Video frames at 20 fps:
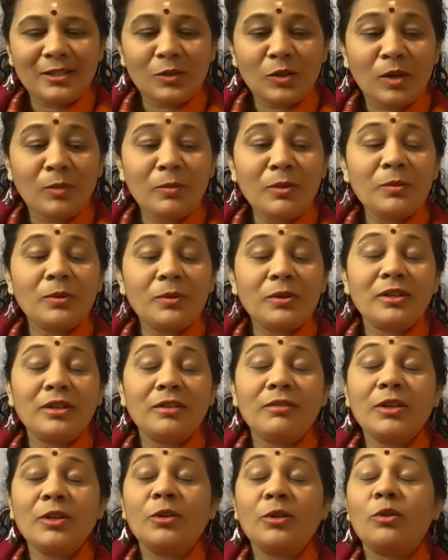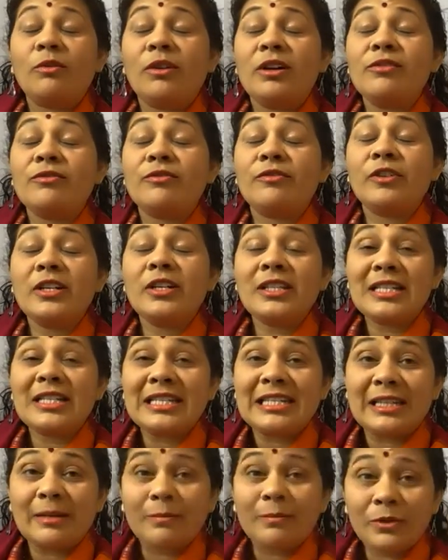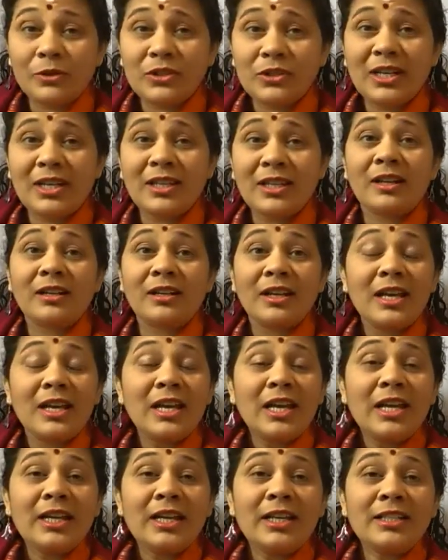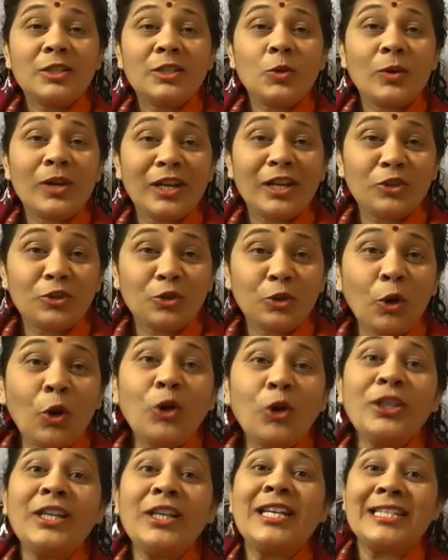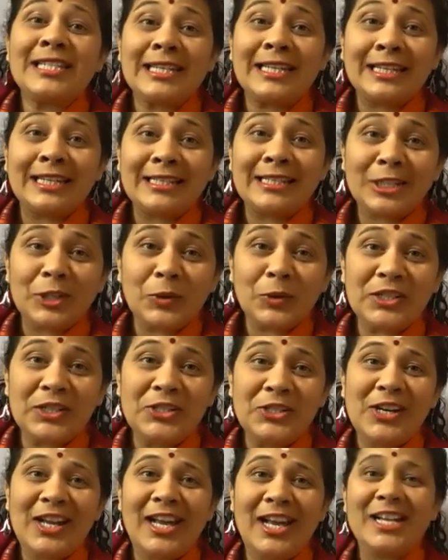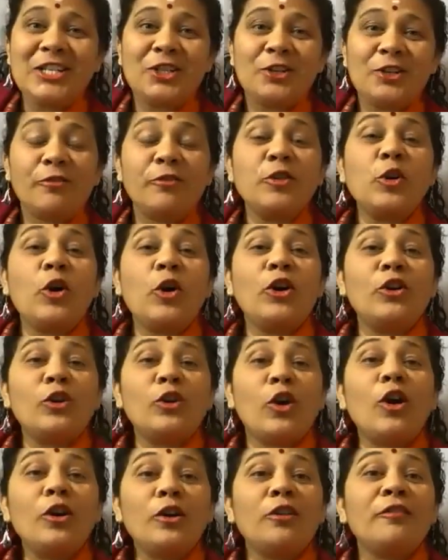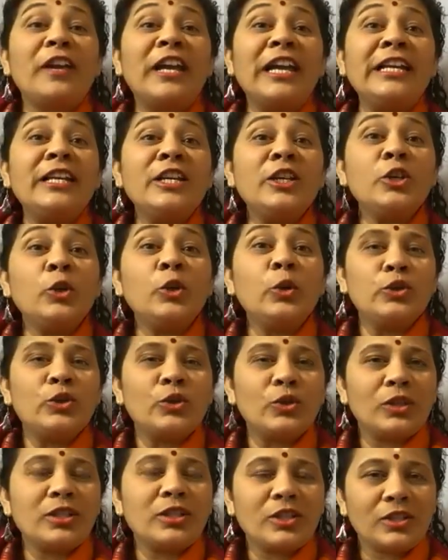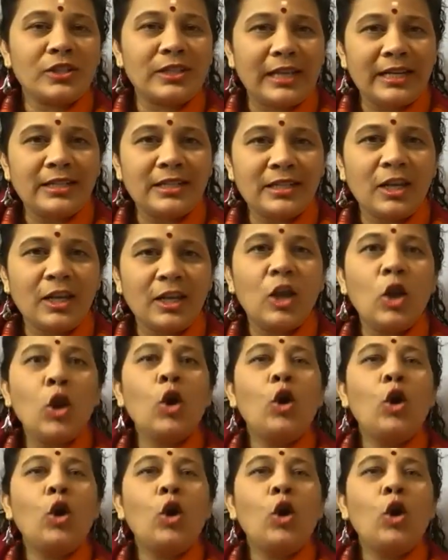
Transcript: Swami would even go one further step to say that you can throw these degrees into the trash if you are not of any use to the society,